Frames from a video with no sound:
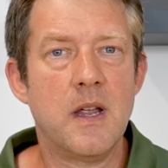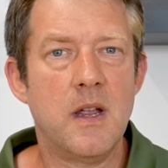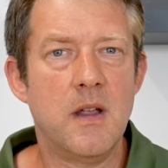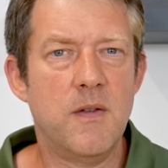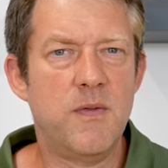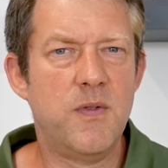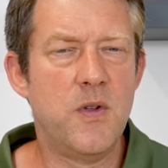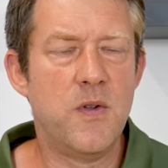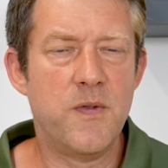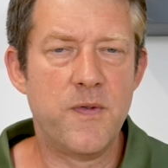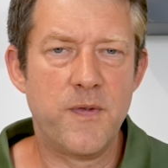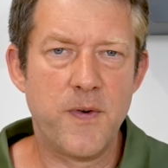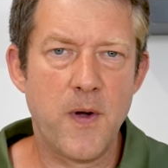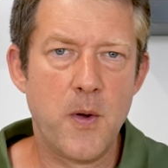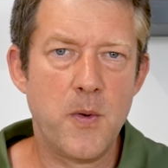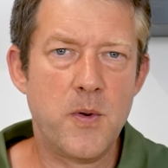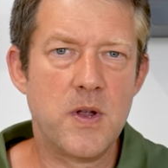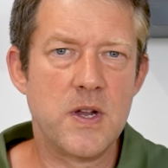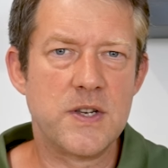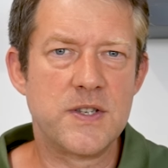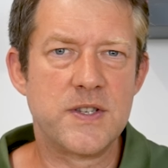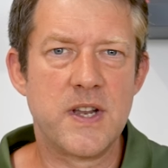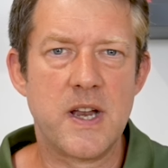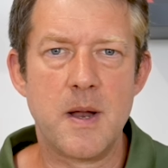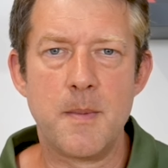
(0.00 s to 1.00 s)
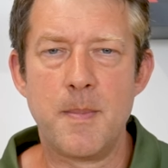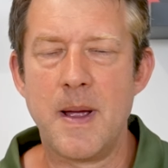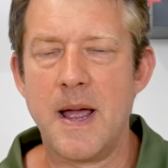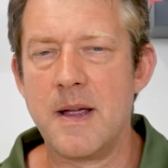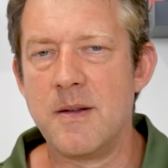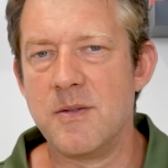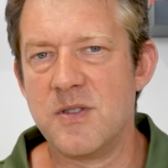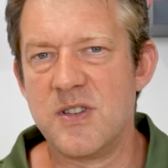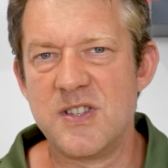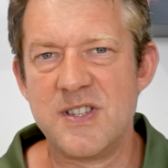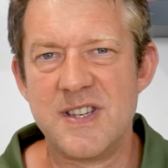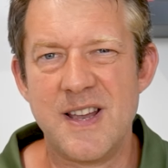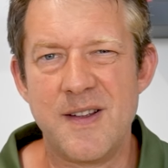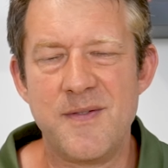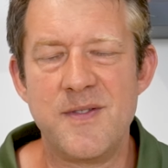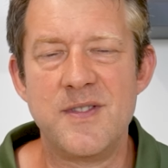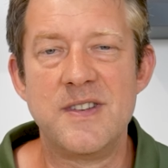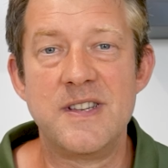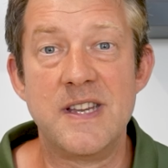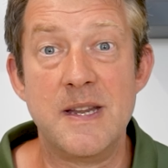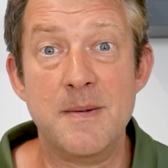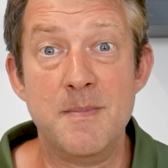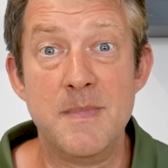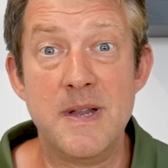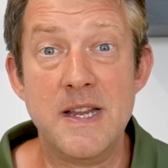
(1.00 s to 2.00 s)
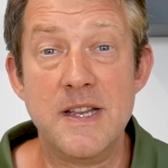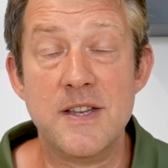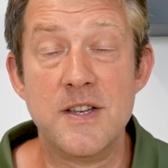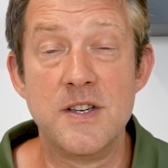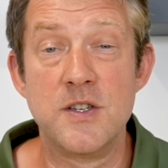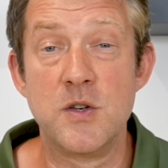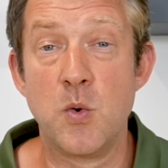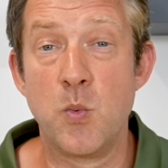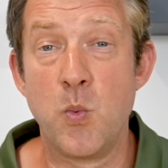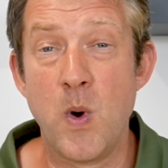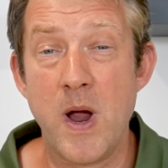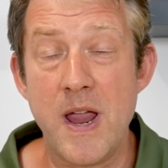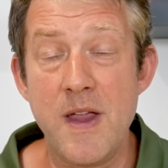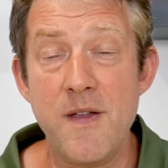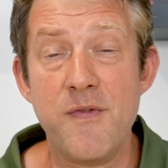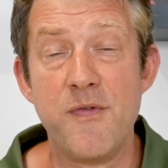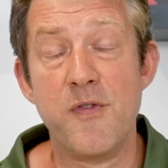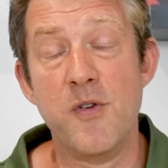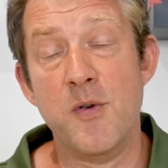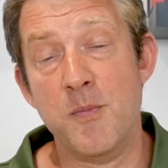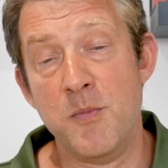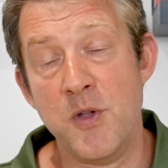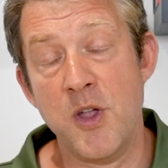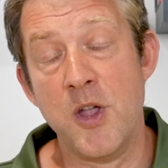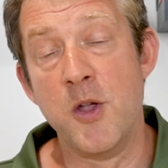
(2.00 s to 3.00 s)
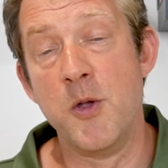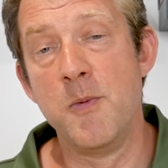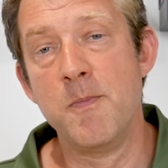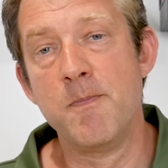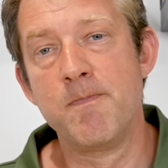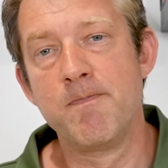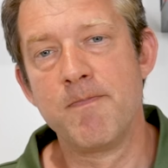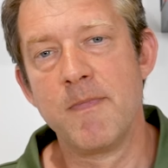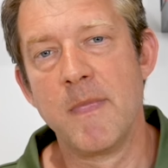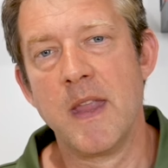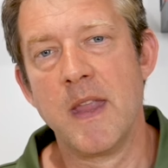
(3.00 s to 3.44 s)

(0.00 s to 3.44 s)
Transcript: if you focus at about 70 meters away from you,